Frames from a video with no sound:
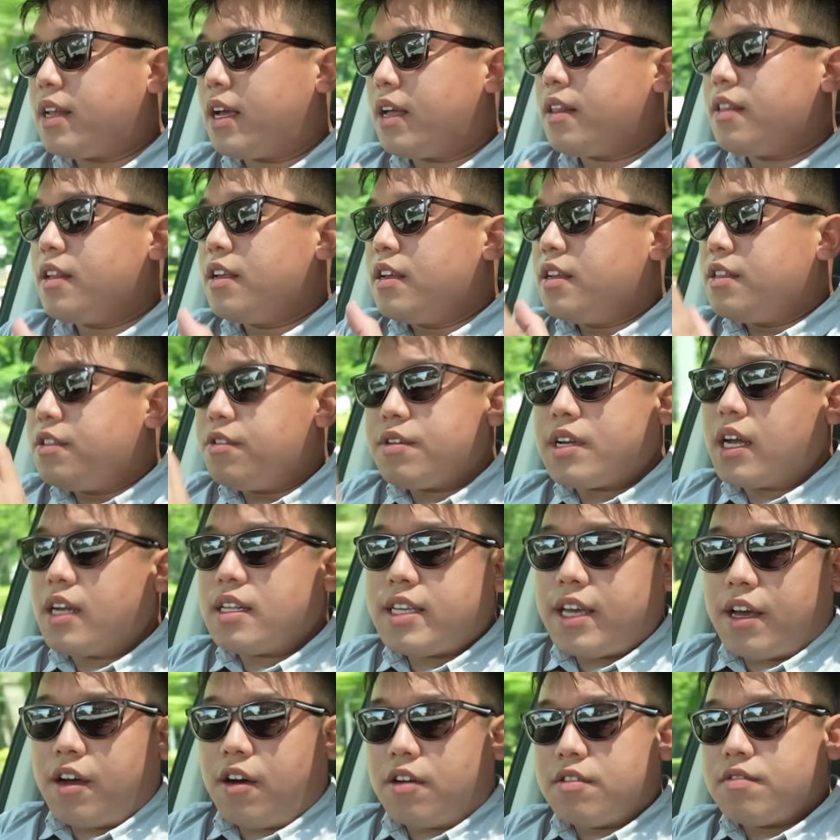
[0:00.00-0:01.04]
that you can't
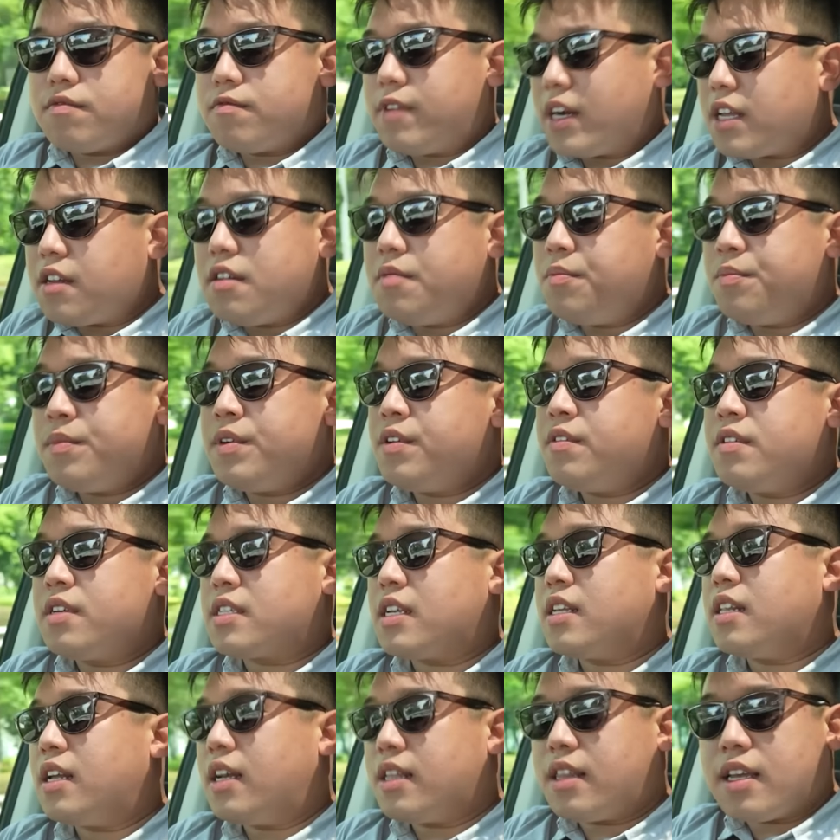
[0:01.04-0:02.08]
get on regular mirrors,
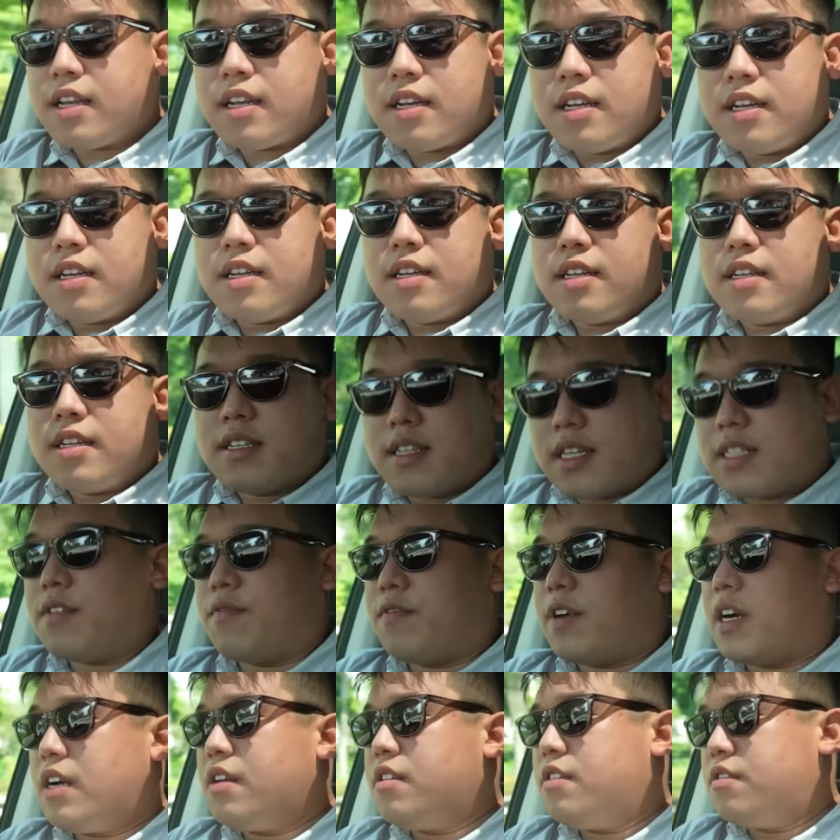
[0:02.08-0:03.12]
and I think that's a
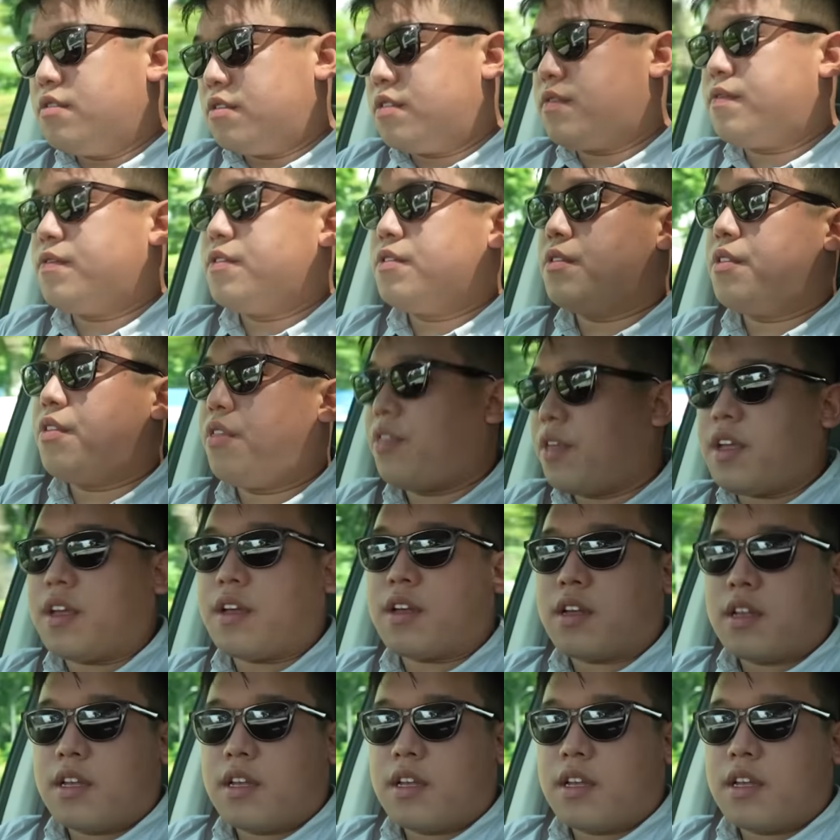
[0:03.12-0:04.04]
very useful thing.